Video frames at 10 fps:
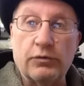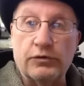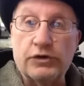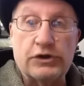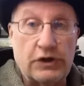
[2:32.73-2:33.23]

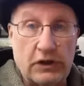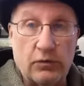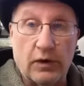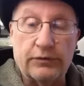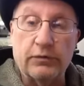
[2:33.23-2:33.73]
she
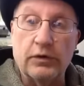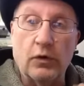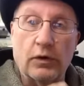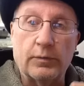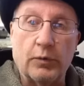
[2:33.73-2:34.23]
went through
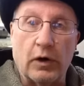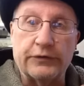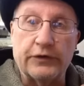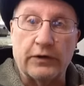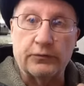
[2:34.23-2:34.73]
the order
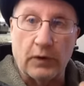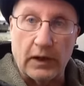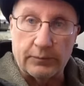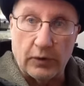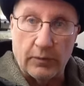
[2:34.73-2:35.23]
process
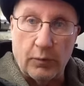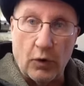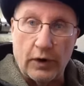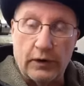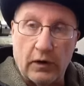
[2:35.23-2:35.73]
right up to the
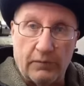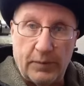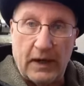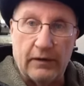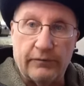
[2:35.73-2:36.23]
point of
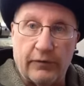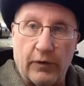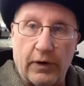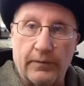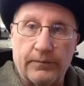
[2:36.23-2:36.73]
paying
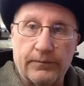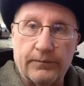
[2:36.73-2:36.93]
for it